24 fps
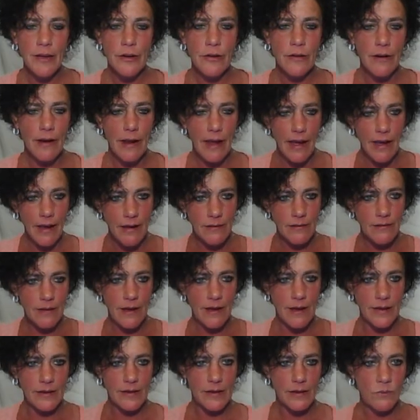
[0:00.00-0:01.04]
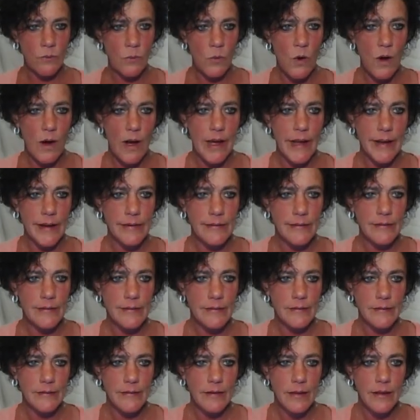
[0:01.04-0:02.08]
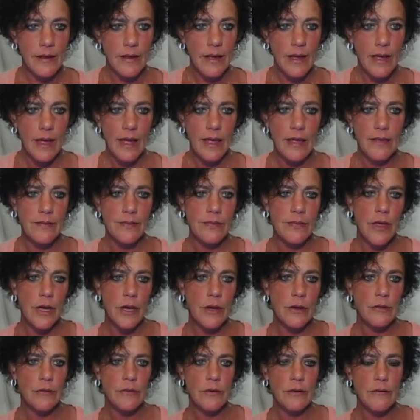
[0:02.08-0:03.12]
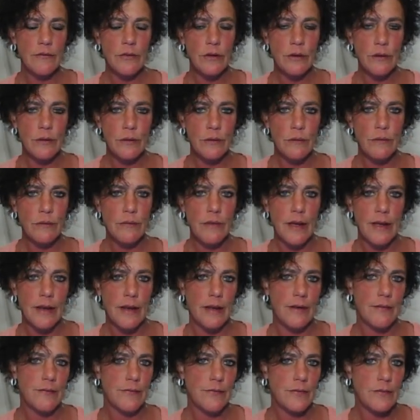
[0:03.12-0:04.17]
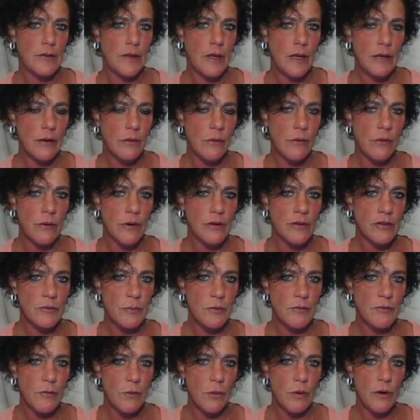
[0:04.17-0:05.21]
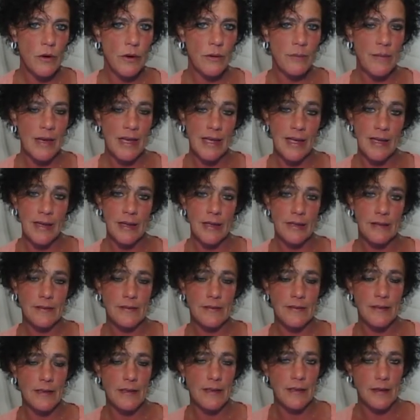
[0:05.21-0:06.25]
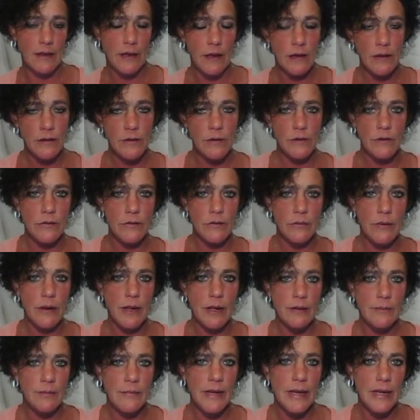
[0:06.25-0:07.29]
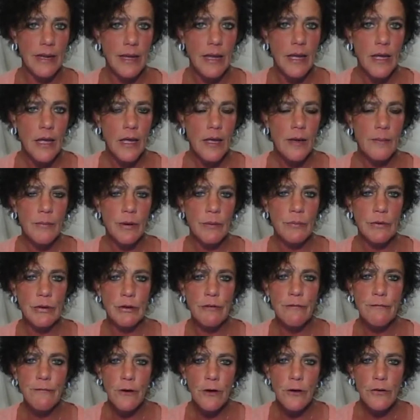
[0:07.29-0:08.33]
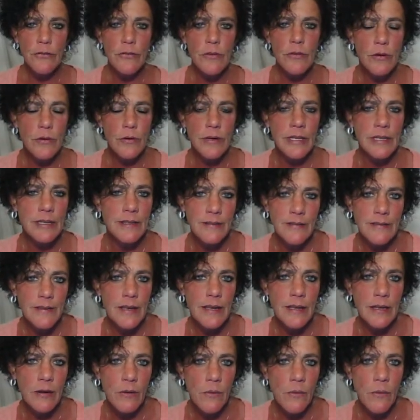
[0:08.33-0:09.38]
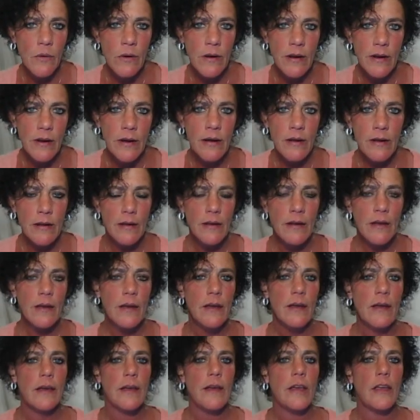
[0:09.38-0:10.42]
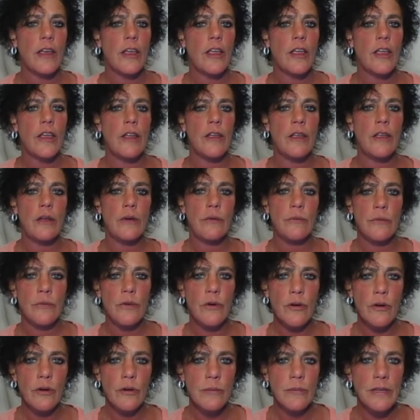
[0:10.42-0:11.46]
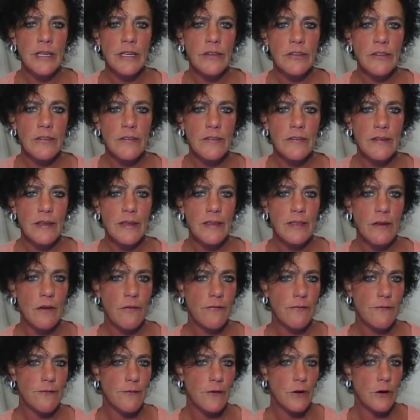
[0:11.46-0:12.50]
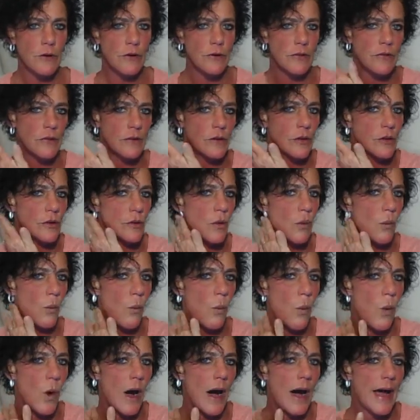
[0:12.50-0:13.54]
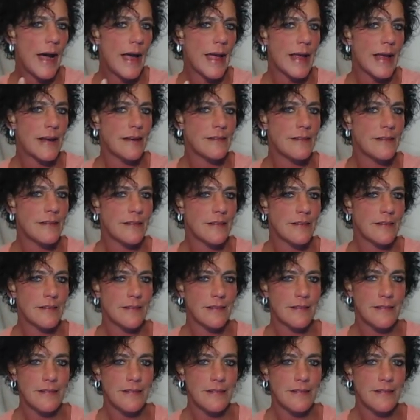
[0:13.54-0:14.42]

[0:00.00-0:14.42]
you're outlined in white. And those of you that have seen auras before can see the colors around me. But when you're first learning to see an aura, you normally just see the first little white,